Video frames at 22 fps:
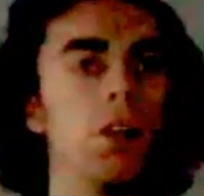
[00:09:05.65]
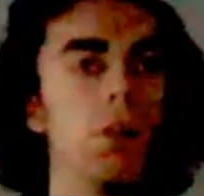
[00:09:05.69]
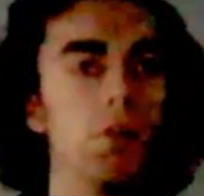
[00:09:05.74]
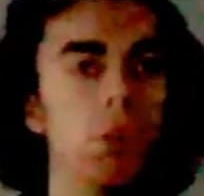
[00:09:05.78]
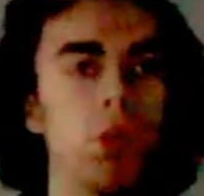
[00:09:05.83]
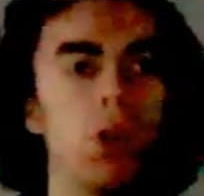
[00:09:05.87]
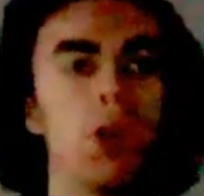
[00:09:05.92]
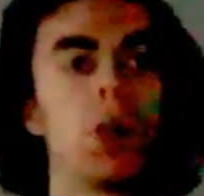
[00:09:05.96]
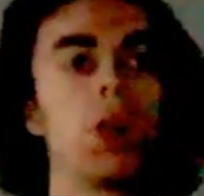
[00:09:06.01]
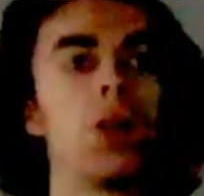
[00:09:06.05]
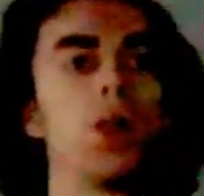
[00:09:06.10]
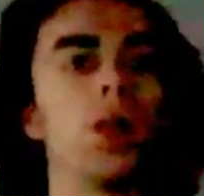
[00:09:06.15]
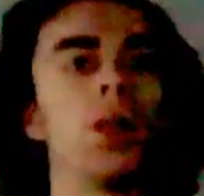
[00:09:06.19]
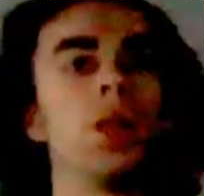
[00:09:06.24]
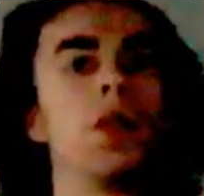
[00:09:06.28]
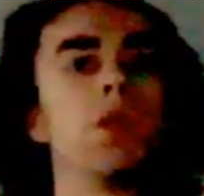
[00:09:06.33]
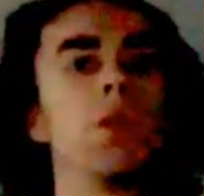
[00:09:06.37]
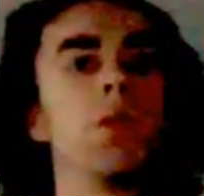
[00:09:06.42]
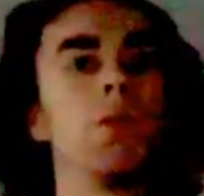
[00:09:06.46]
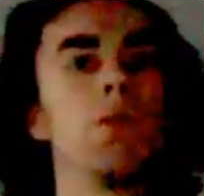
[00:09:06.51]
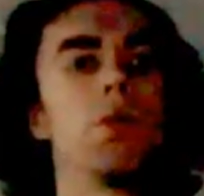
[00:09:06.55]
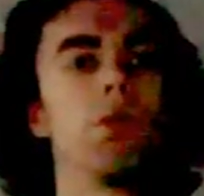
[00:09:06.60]
born
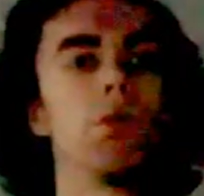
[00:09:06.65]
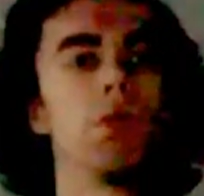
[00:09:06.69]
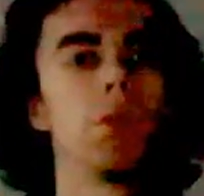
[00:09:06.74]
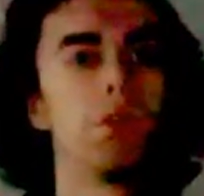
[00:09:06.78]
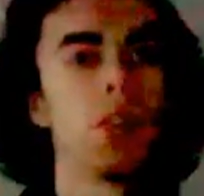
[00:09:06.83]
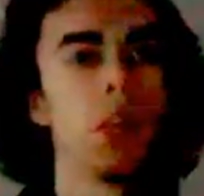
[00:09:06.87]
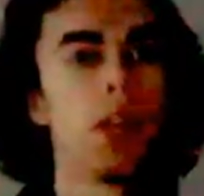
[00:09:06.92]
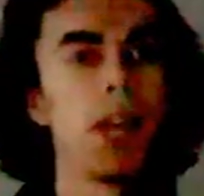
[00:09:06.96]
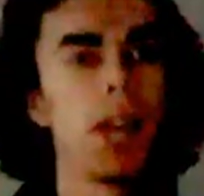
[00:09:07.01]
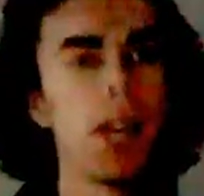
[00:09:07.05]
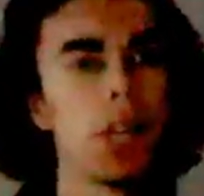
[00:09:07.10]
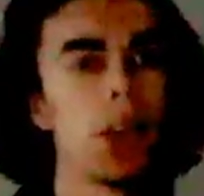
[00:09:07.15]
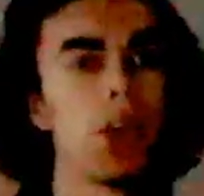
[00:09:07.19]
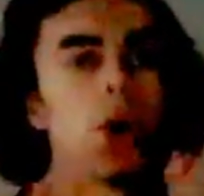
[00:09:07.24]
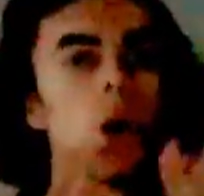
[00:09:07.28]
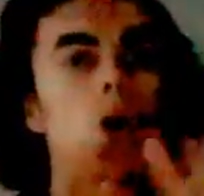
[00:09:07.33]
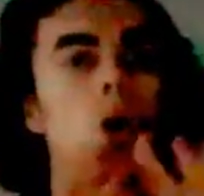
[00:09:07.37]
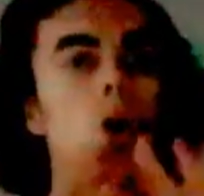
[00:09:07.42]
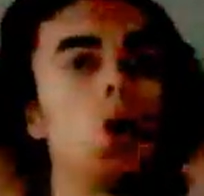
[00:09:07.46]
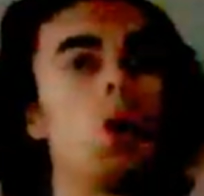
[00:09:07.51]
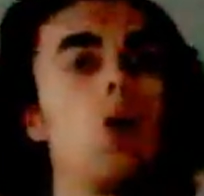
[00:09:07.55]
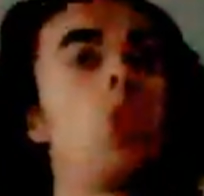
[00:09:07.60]
in the
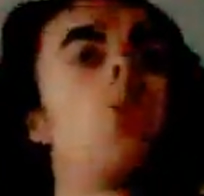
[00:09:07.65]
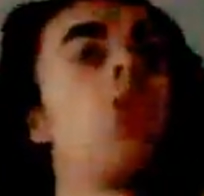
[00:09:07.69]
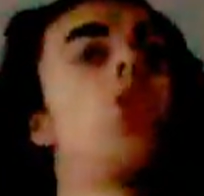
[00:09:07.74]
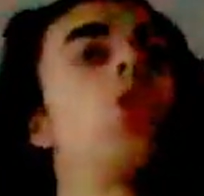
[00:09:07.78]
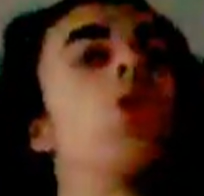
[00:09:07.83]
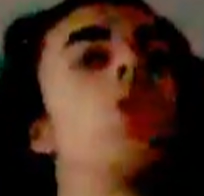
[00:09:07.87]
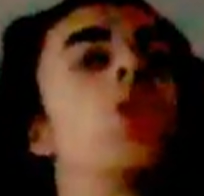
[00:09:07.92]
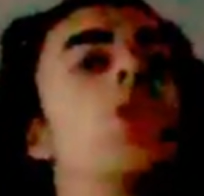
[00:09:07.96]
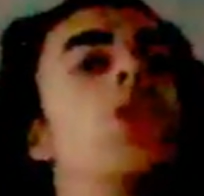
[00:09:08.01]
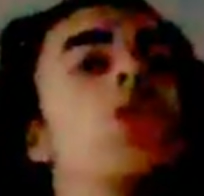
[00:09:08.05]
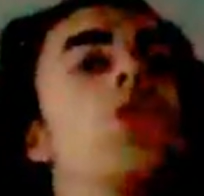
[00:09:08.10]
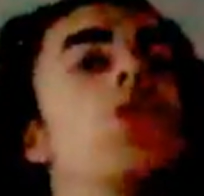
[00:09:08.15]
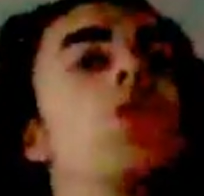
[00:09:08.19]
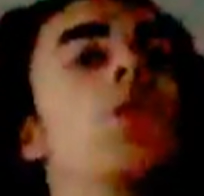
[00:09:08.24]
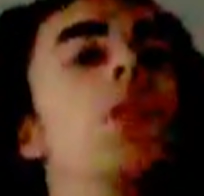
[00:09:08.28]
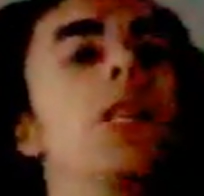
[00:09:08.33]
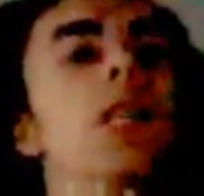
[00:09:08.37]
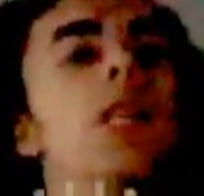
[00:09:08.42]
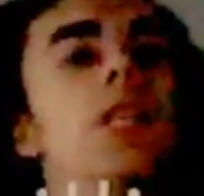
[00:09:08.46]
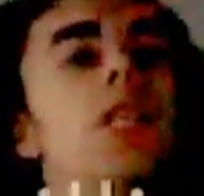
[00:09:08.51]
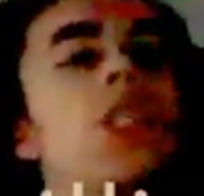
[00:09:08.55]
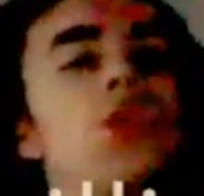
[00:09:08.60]
whole
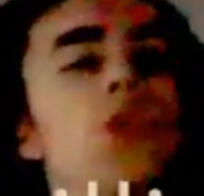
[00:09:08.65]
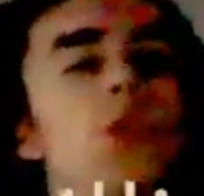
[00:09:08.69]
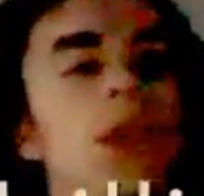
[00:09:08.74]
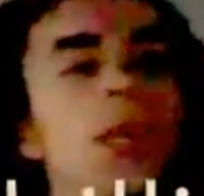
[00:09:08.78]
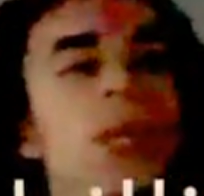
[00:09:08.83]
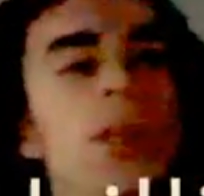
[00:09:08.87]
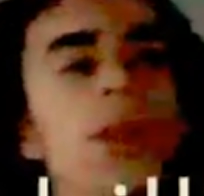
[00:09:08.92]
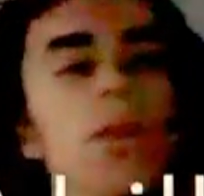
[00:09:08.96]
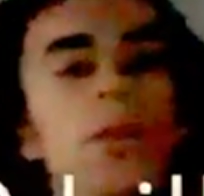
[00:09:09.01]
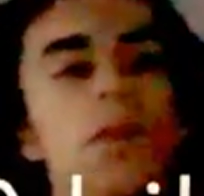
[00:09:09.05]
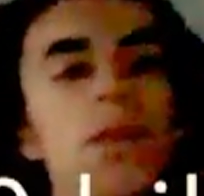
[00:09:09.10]
human history.